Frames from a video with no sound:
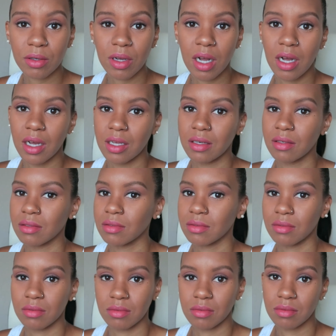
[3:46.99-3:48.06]
on
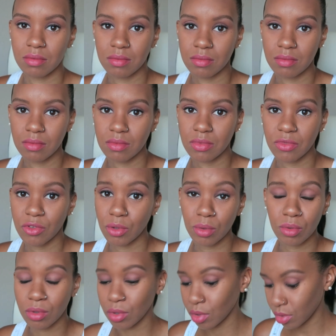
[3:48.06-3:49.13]

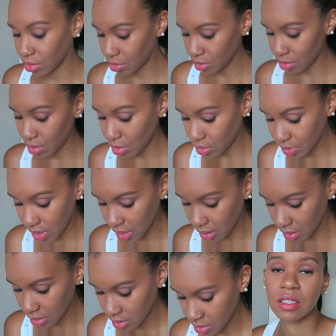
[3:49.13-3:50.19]
through the whole
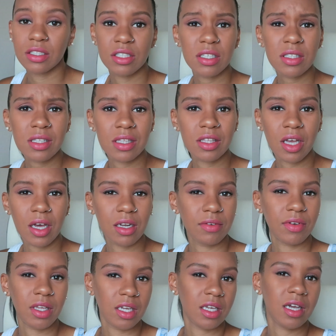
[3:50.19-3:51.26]
day. Just the thought
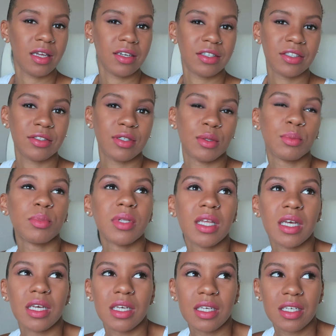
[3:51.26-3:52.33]
of any kind of shrimp,
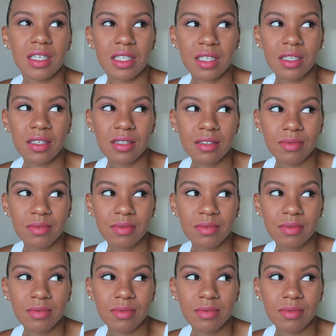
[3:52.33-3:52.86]
like